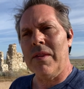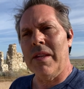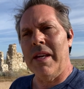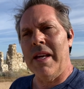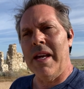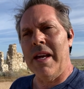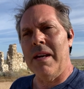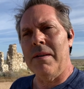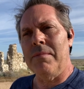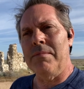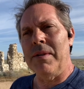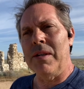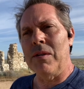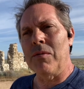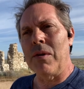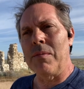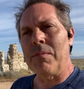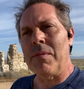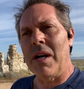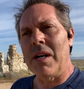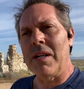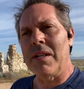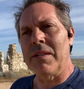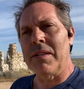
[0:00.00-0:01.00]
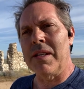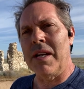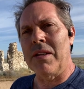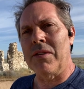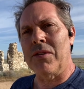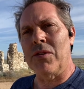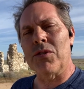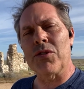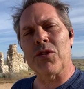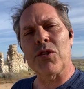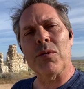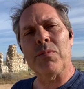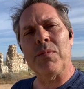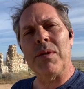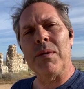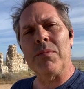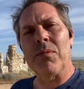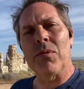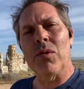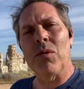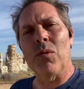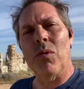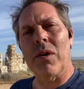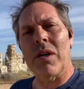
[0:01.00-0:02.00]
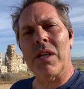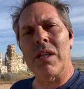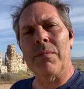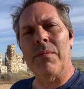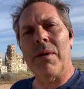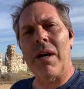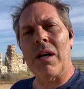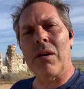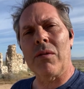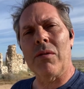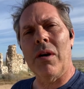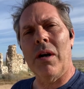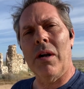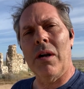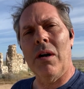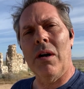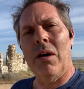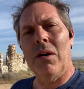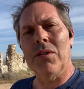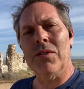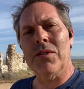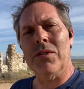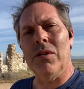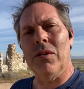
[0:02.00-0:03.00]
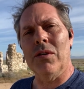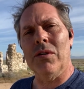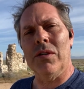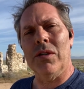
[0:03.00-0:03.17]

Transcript: and being reminded that those are the people who work in the background also.